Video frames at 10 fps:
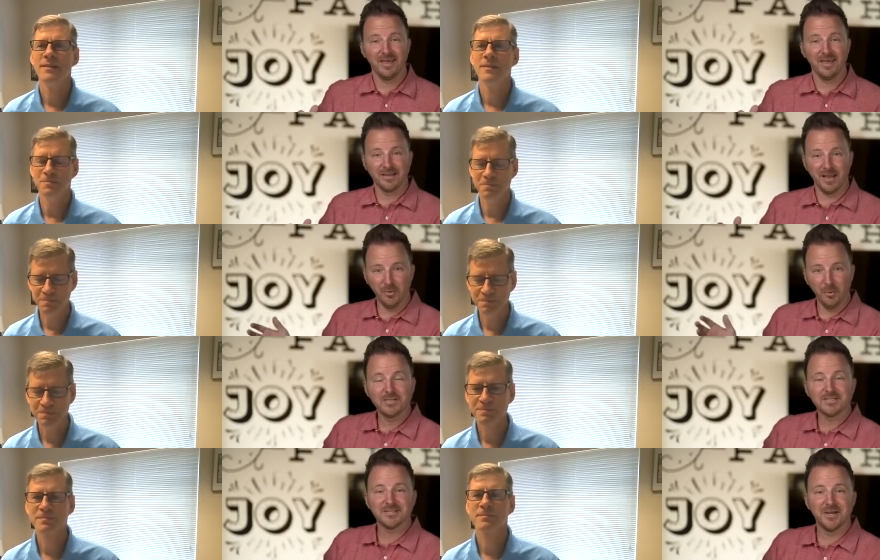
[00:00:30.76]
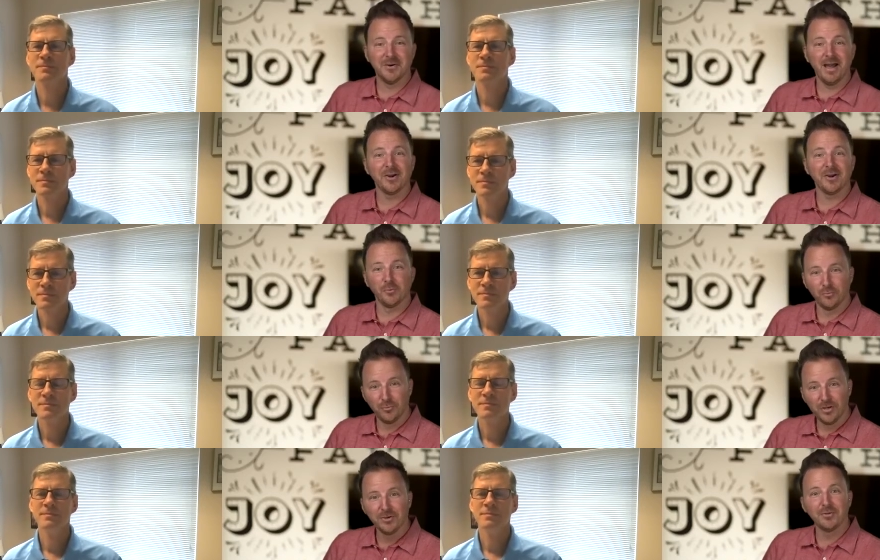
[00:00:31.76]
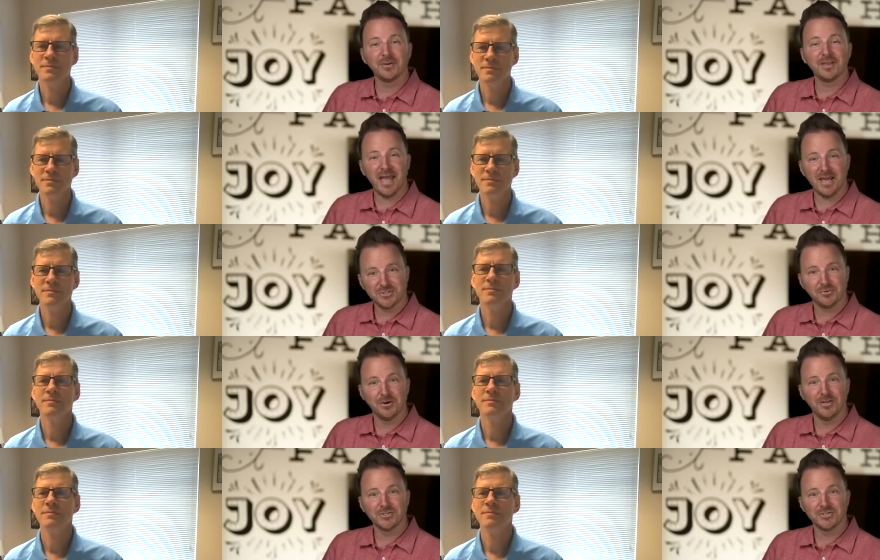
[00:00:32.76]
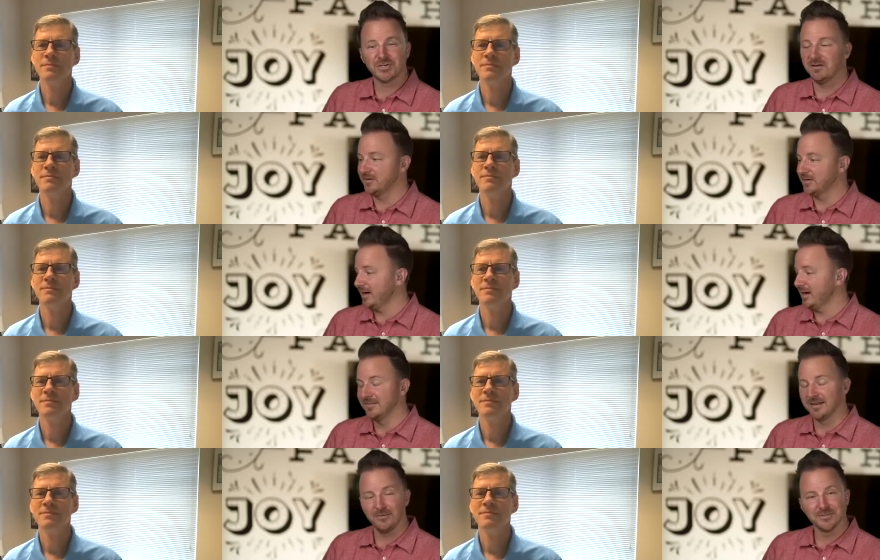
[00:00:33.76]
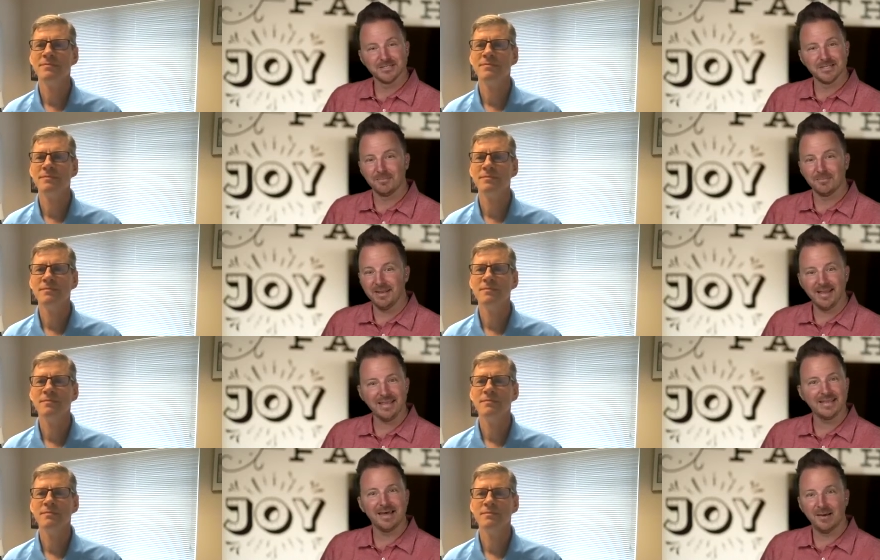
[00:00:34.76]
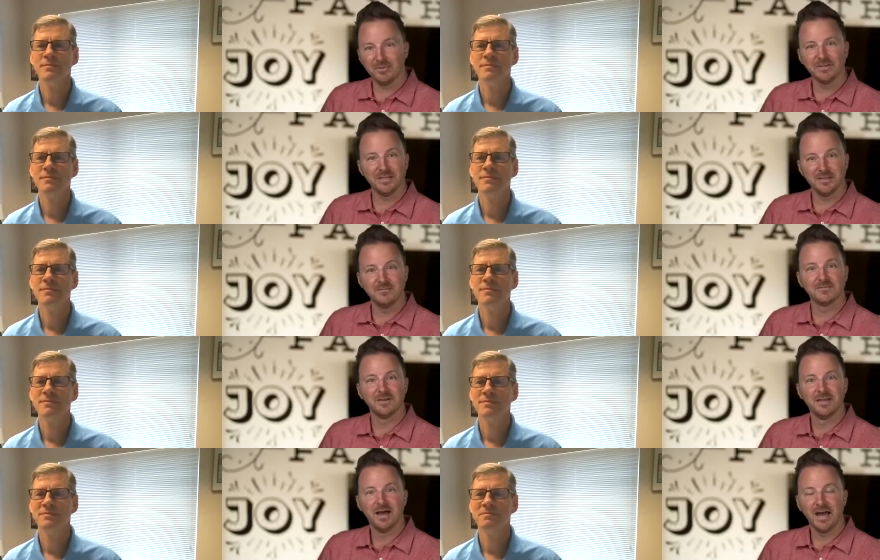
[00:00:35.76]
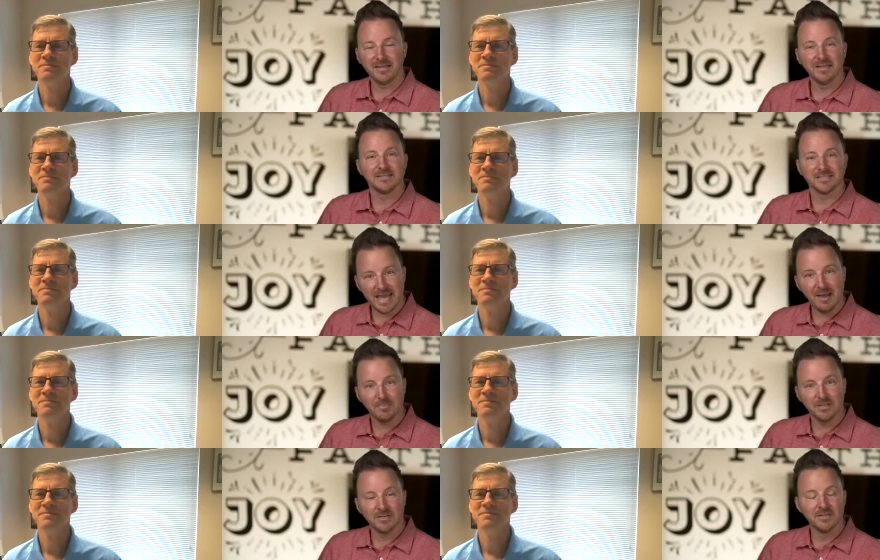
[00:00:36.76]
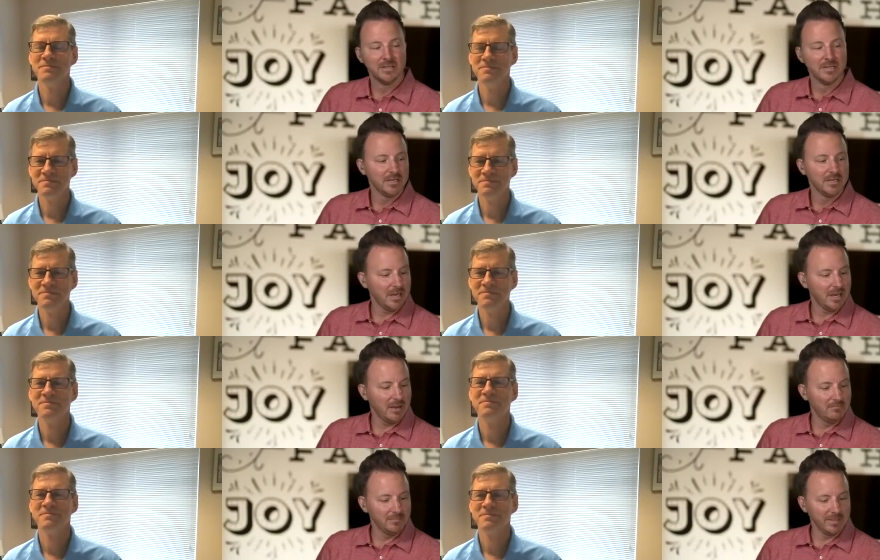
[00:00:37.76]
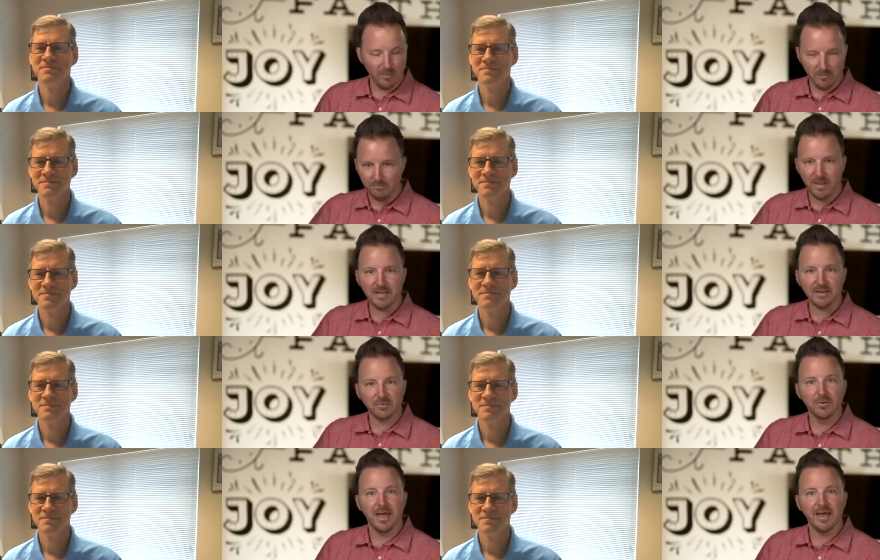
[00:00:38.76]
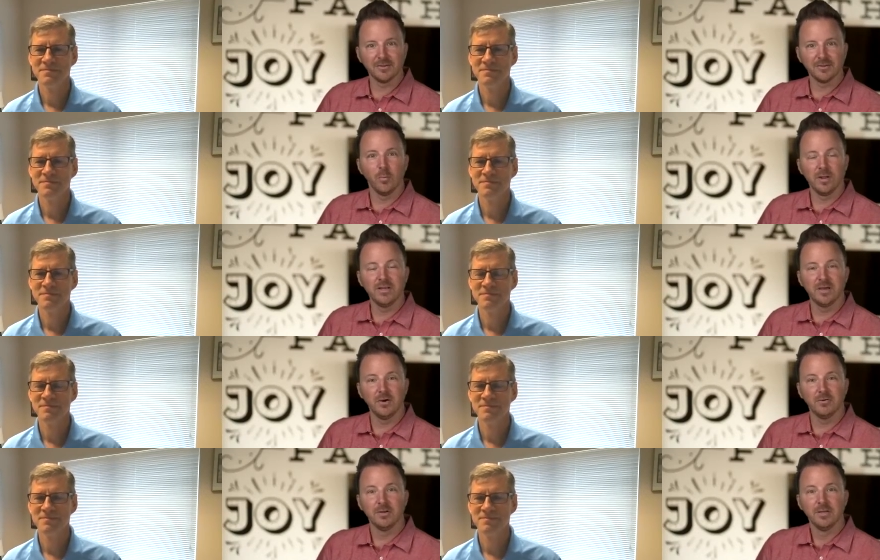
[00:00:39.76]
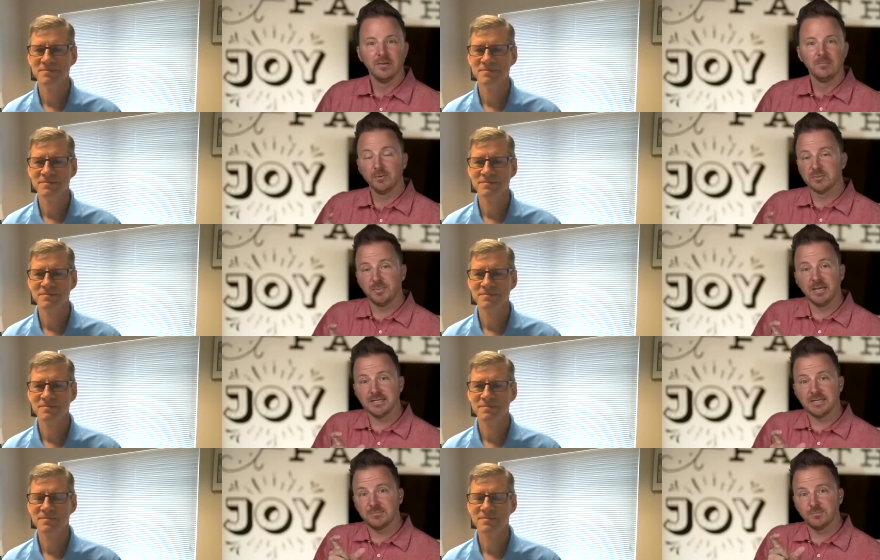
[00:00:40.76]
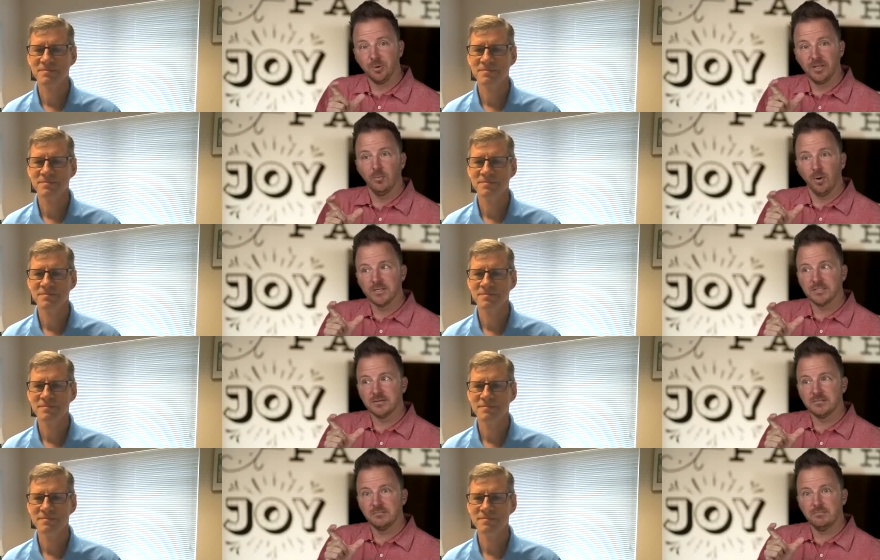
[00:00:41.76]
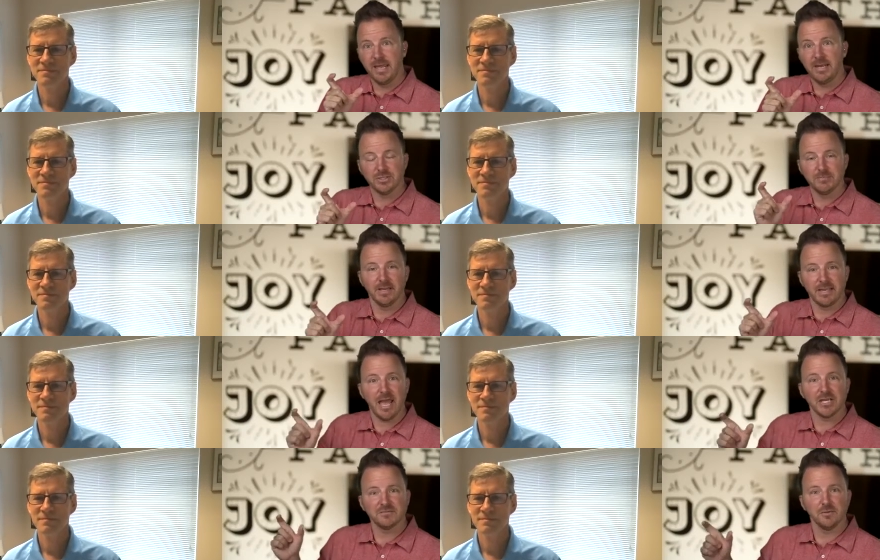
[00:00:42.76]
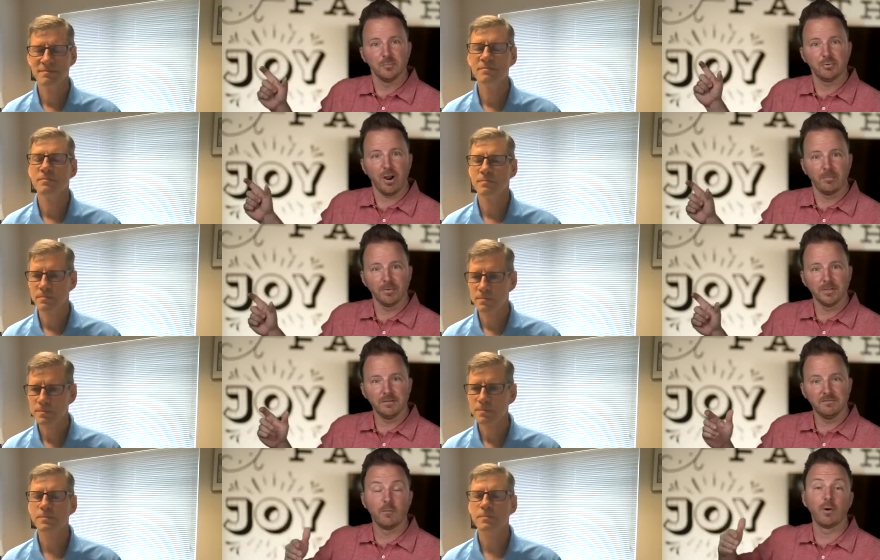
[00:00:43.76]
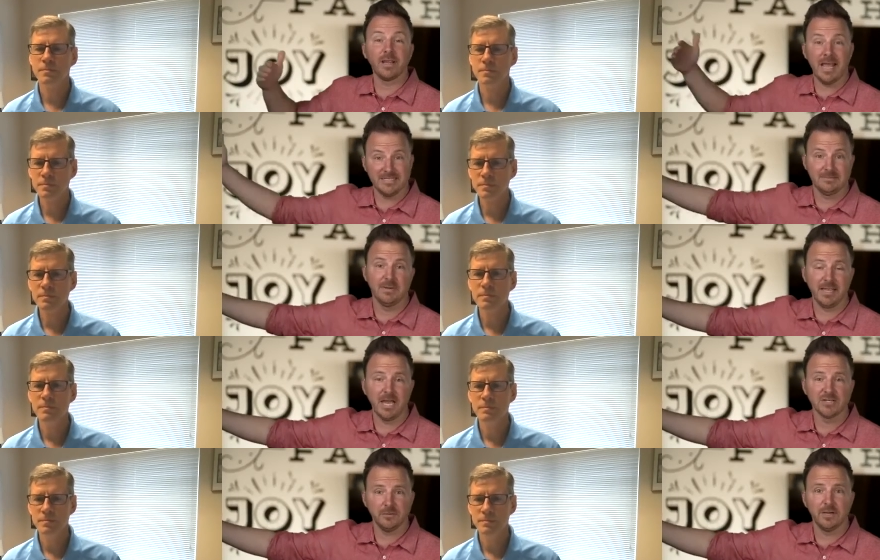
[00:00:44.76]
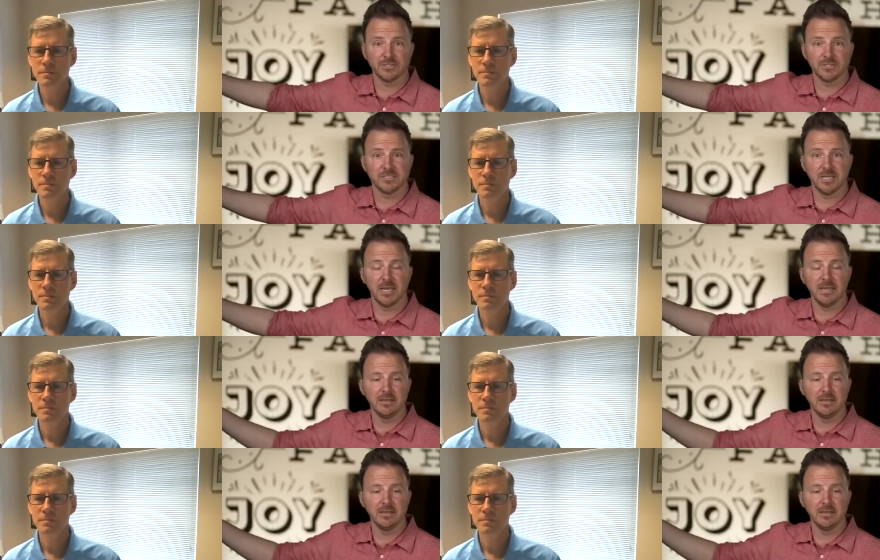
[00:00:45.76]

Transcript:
Speaker 1: a couple of weeks ago, I had a real cash crunch of the kind that I was like, man, I cannot believe I let this happen. Um, and we made it through that little window, but it was because I really wasn't managing my cash flow properly, forecasting my cash flow, I should say.